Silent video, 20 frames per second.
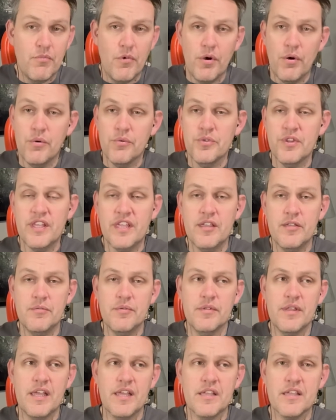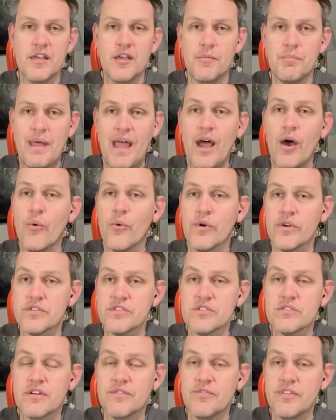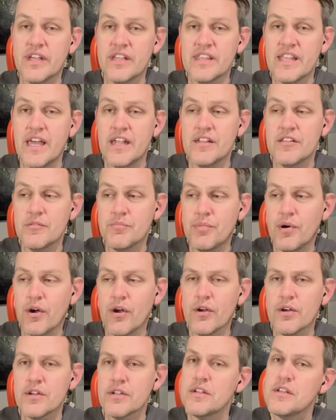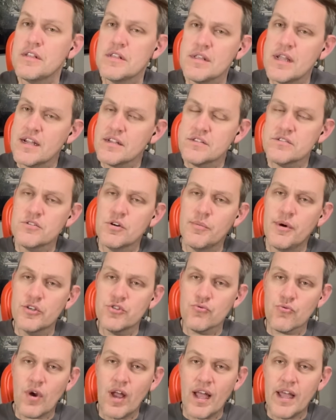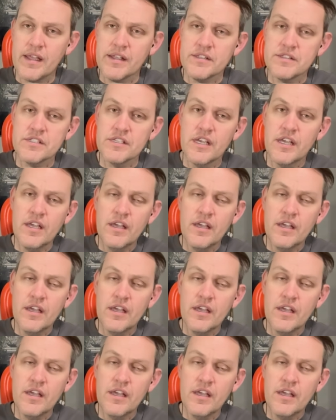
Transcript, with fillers: only like uh, power and stuff like that in the park, not so much rides.